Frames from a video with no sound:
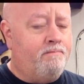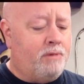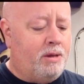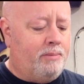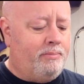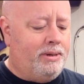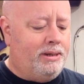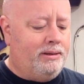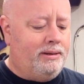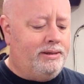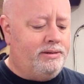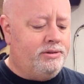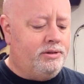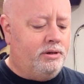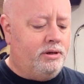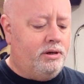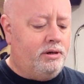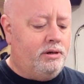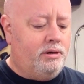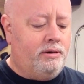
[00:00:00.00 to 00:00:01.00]
on my laser
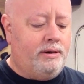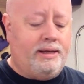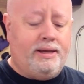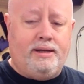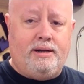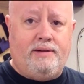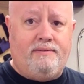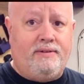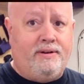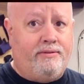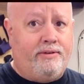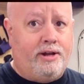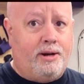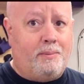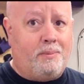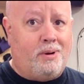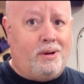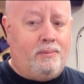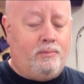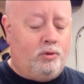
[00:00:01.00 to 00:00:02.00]
cutter, and I've never had a
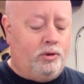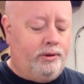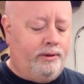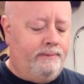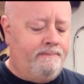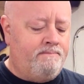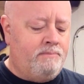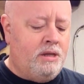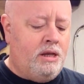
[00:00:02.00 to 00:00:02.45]
problem with it.